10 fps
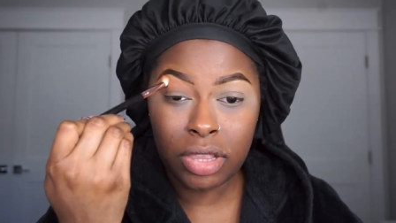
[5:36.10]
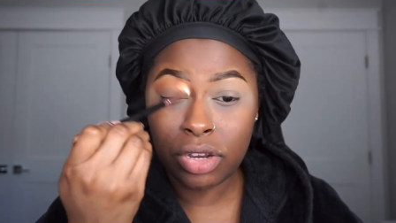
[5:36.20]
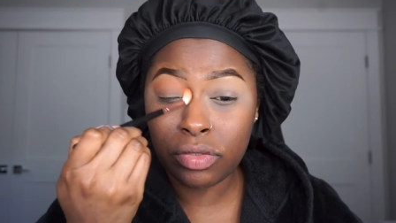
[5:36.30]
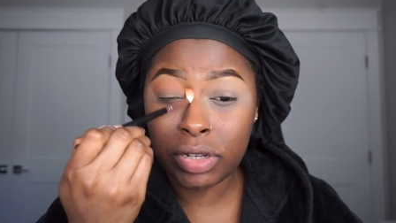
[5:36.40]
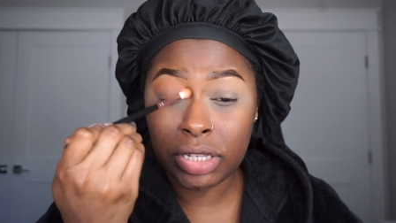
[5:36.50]

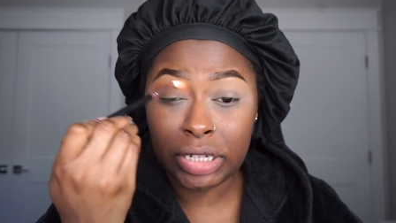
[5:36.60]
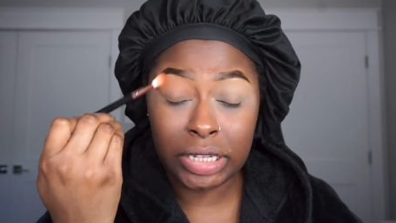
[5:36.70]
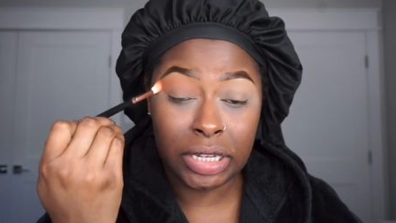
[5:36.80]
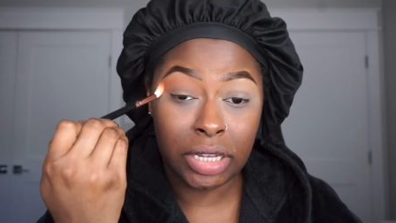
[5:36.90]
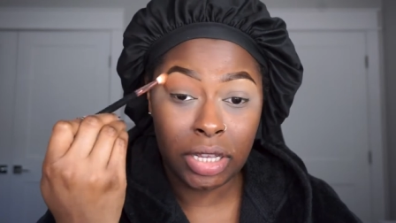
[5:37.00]
to
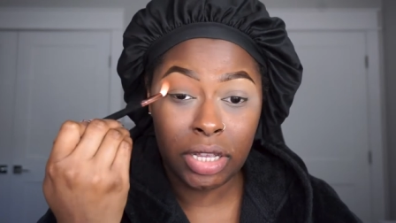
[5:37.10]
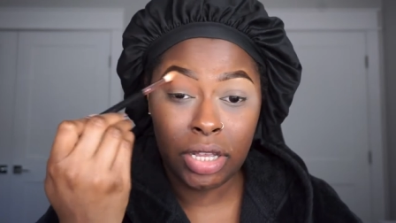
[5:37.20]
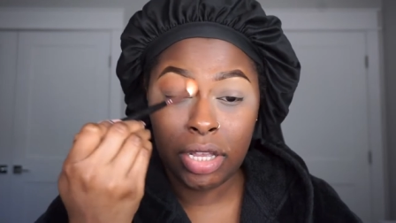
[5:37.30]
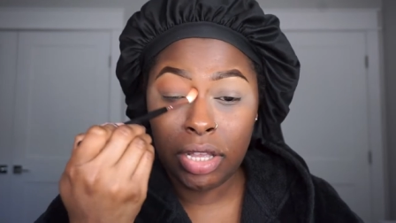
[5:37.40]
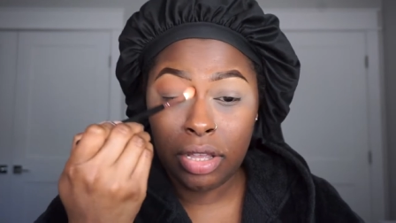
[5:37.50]
really
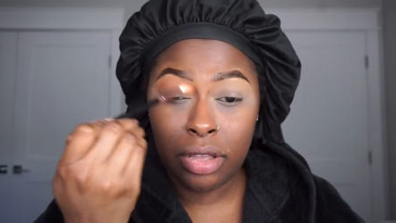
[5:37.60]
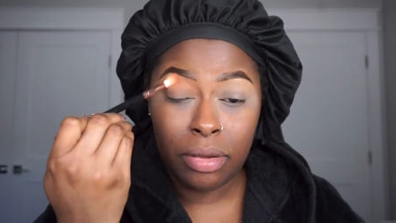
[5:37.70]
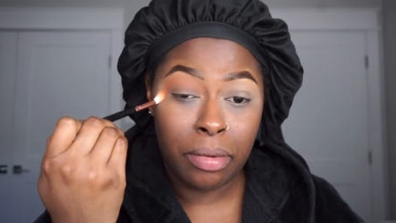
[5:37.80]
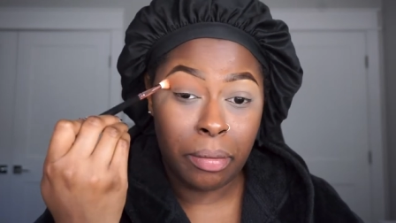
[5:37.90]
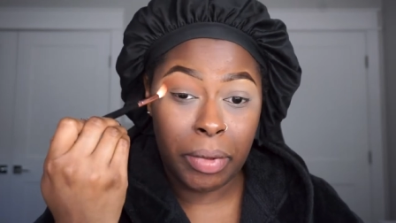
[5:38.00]

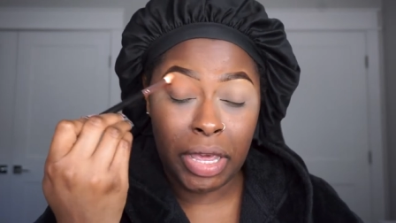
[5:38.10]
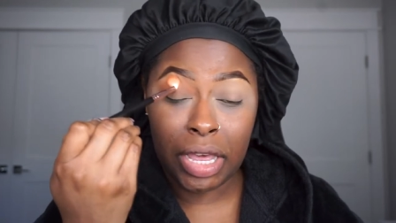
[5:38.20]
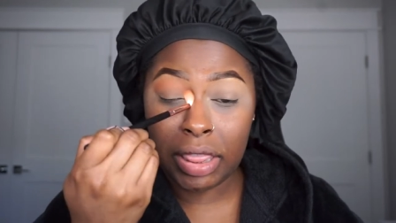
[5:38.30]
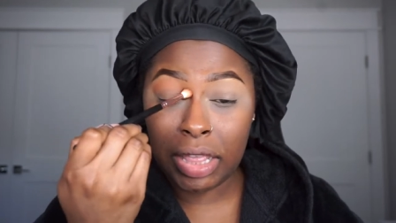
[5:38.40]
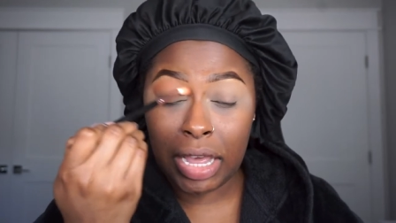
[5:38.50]

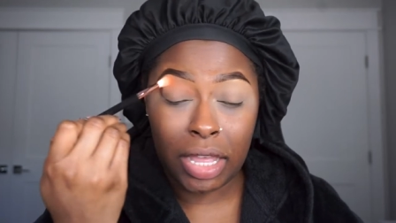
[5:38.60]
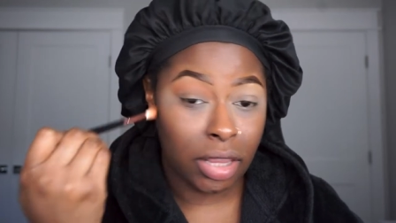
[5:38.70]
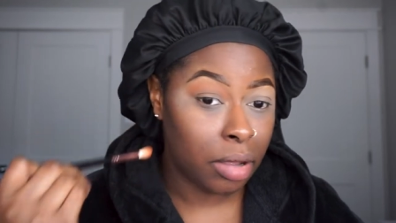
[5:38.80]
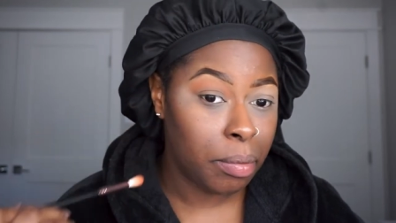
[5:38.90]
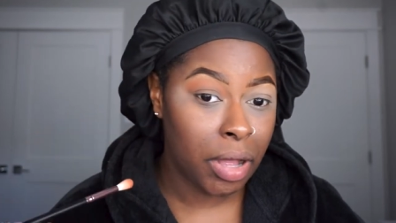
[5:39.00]
make the eye
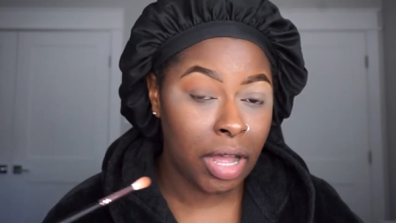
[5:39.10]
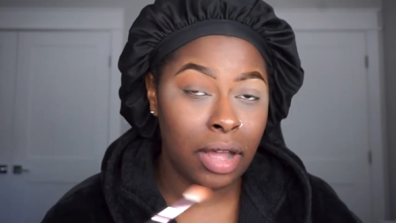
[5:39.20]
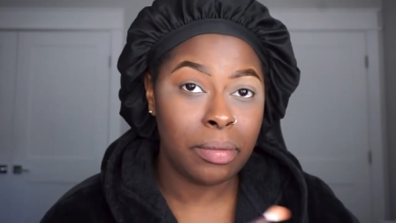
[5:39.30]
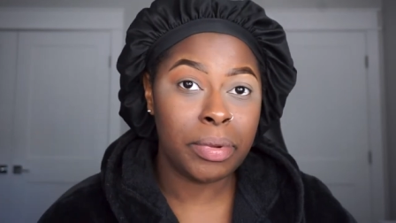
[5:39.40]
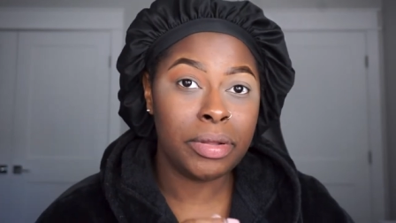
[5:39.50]
look
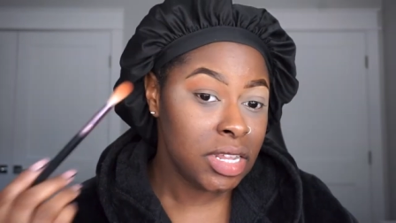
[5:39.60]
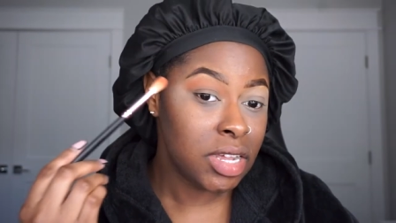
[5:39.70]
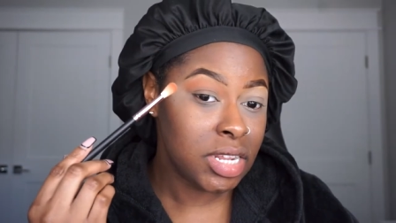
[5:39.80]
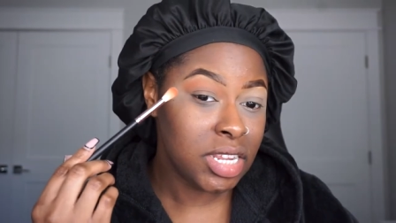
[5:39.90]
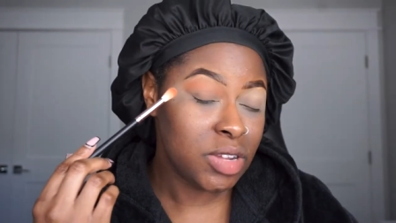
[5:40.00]
pop.
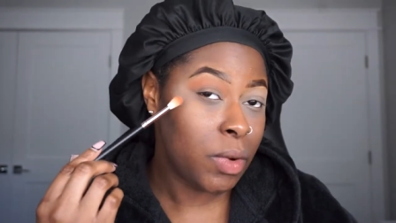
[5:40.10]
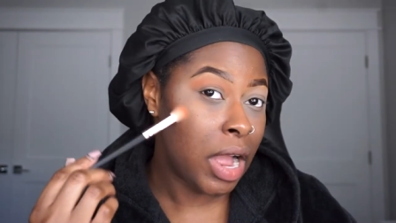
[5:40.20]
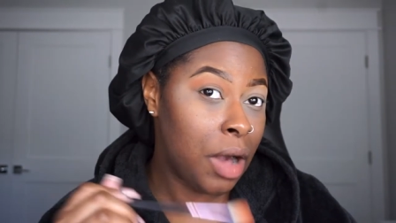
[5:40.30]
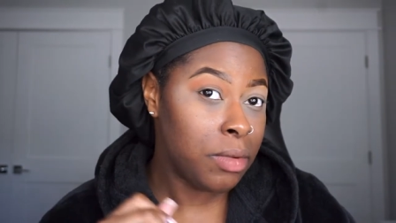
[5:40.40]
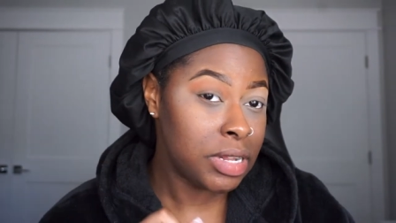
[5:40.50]
So this is where
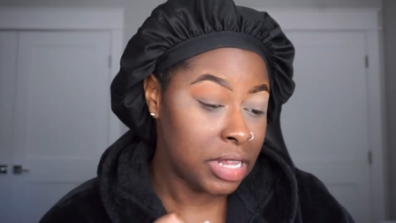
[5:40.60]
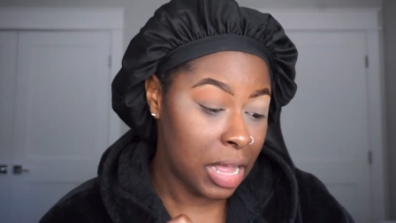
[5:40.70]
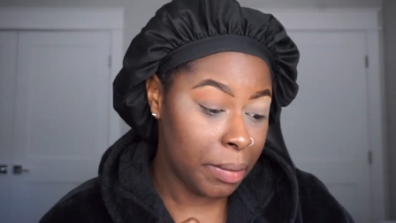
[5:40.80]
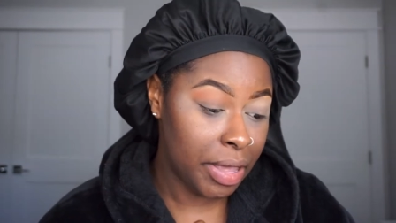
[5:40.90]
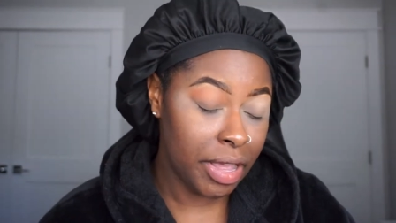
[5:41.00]
I will
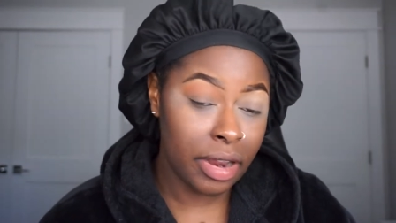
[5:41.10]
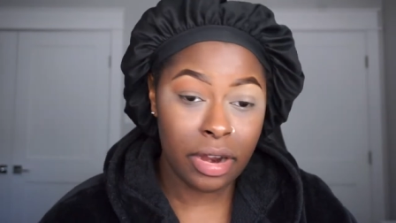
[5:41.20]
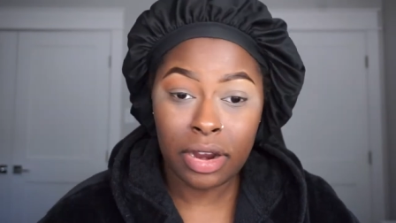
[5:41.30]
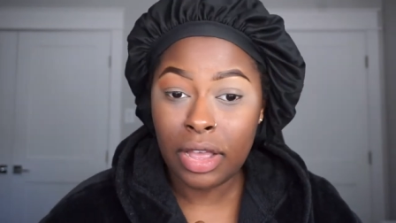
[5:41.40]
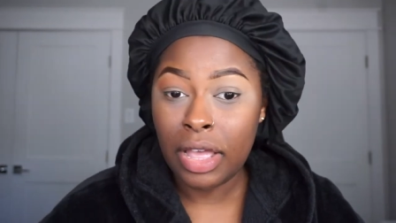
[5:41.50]
stop
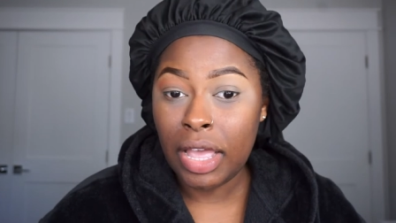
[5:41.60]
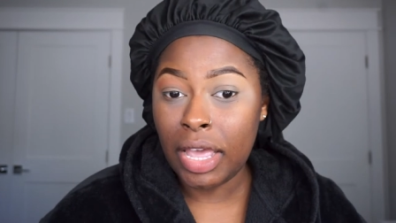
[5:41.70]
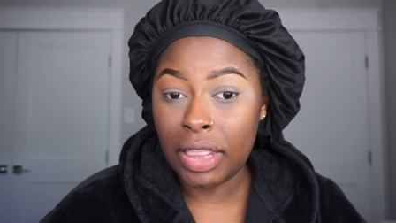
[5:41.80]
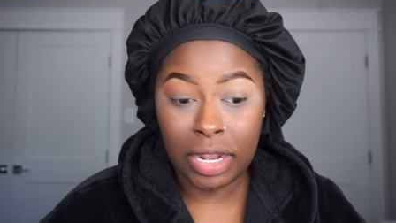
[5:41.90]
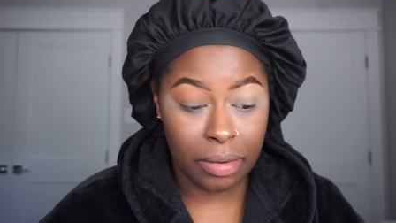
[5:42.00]
here
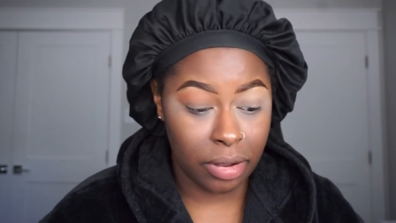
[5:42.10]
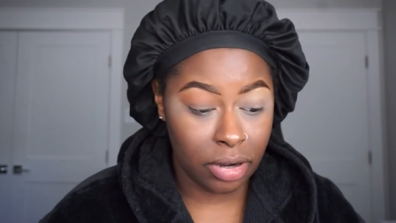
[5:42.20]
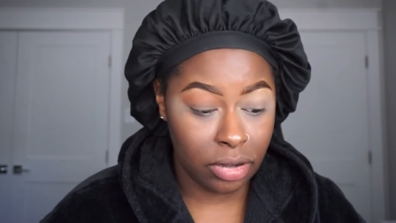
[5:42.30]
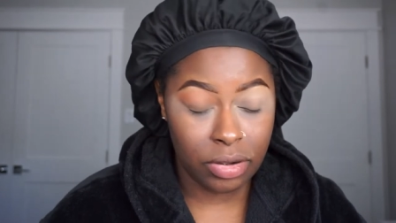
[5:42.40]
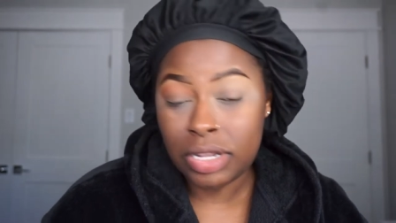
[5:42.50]
and then I'm
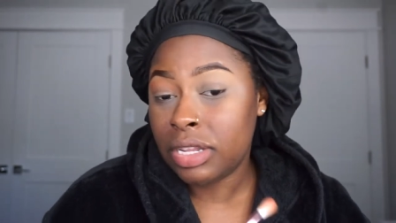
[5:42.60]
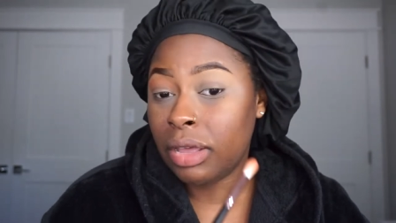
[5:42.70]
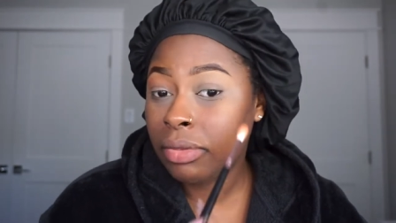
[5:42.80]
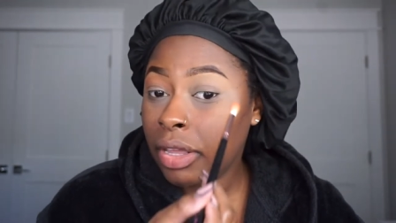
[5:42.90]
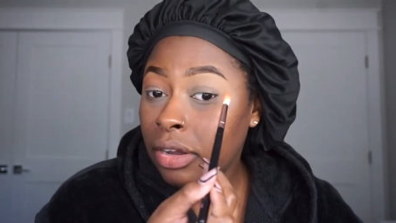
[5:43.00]
gonna do the
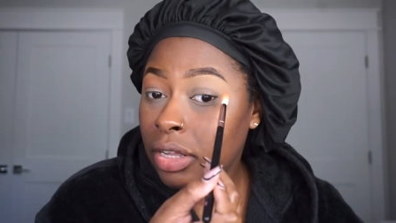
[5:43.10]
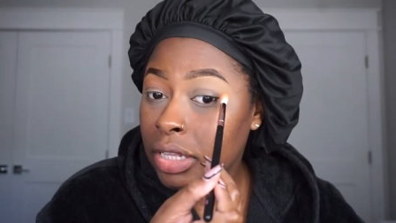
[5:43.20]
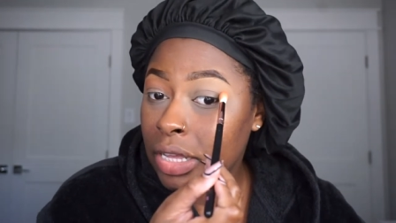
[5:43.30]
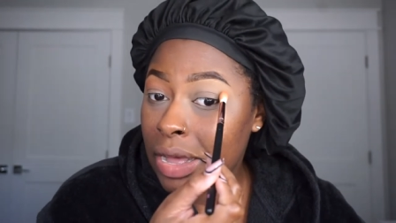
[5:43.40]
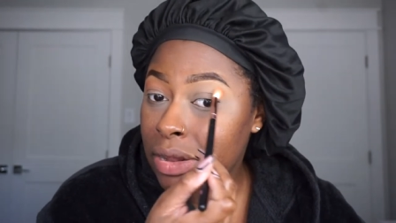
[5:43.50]
same thing on
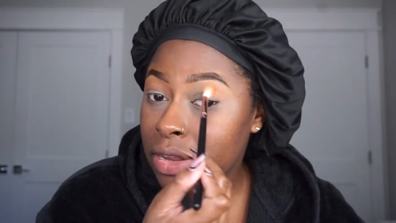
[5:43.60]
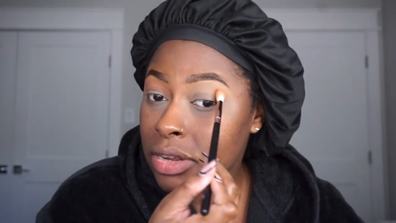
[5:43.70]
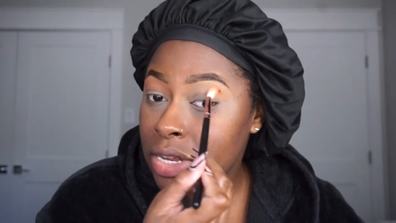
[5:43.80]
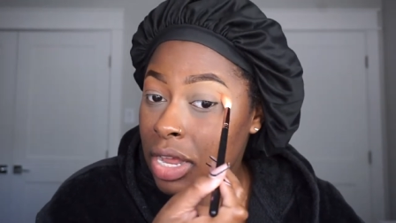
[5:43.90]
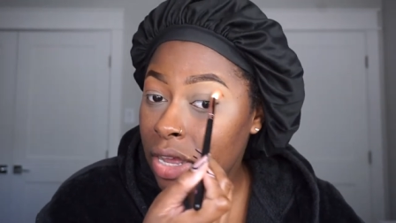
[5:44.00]
the
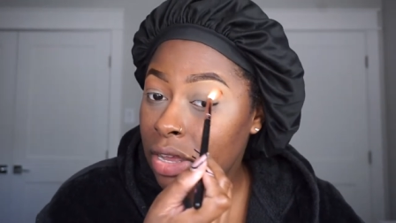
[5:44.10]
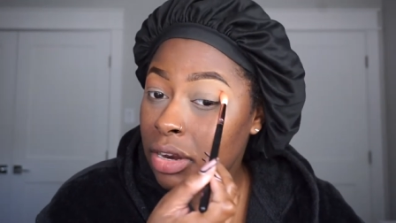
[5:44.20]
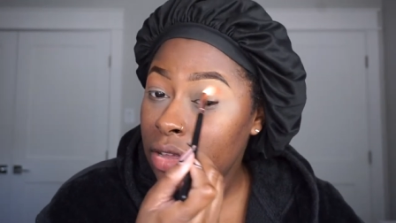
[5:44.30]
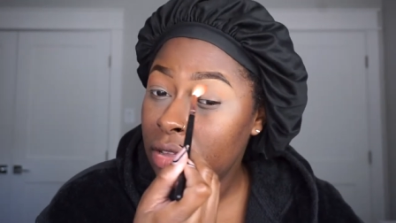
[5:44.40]
other side.